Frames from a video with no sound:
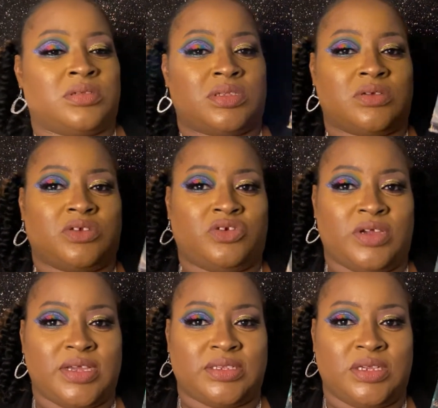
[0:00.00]
that you
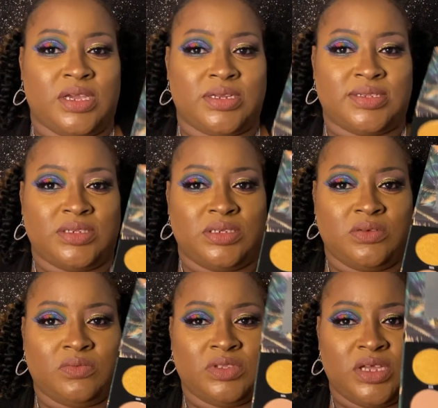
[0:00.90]
guys can kind of see
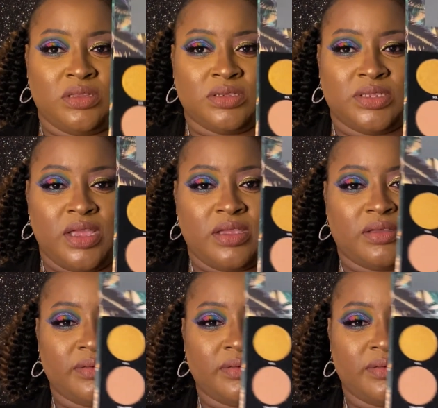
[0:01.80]
what that looks like.